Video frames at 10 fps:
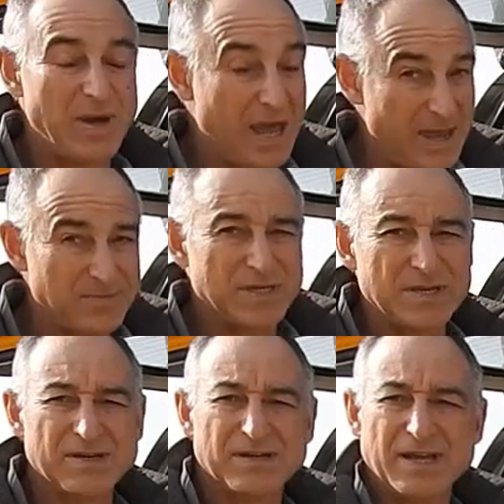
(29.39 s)
perhaps
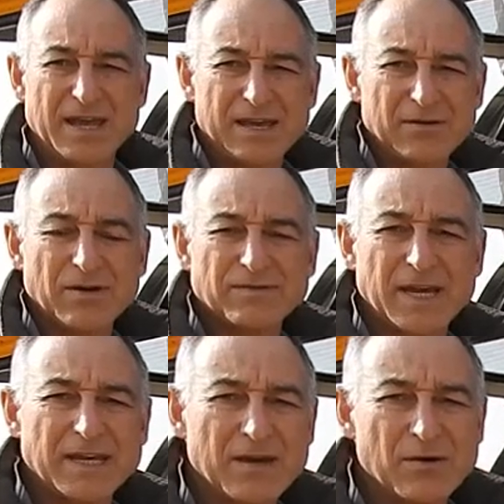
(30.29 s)
hear an aircraft
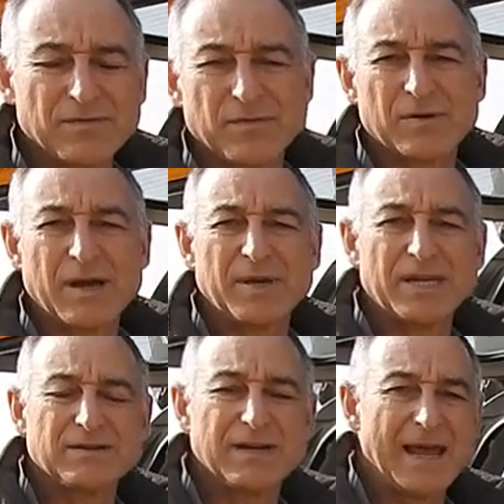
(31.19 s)
taking off or coming
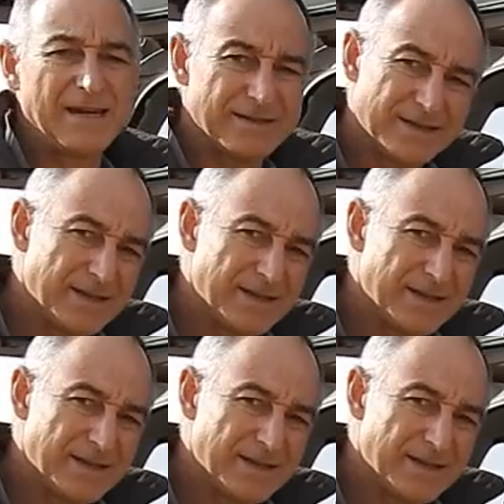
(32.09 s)
into land.